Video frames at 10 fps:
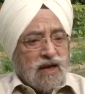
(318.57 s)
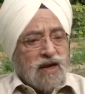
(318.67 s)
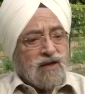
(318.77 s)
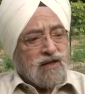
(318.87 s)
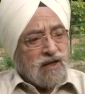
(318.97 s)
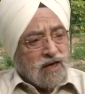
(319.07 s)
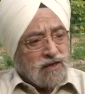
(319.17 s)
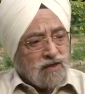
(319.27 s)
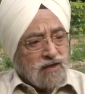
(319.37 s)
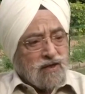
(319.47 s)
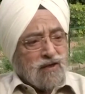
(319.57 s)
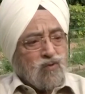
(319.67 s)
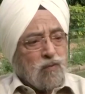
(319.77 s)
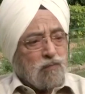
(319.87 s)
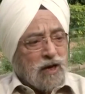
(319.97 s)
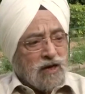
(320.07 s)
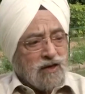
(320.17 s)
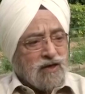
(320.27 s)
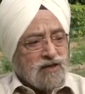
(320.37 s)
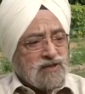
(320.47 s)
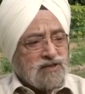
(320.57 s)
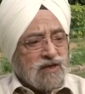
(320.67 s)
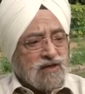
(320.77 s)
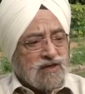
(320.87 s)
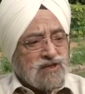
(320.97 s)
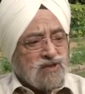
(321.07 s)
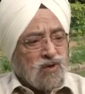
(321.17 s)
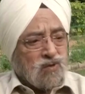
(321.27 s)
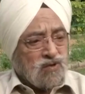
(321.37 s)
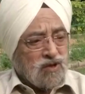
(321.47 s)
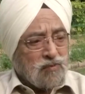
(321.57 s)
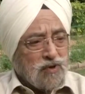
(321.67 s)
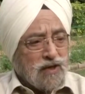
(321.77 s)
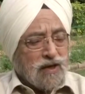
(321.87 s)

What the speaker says: And yet, you are piling cases and cases onto them.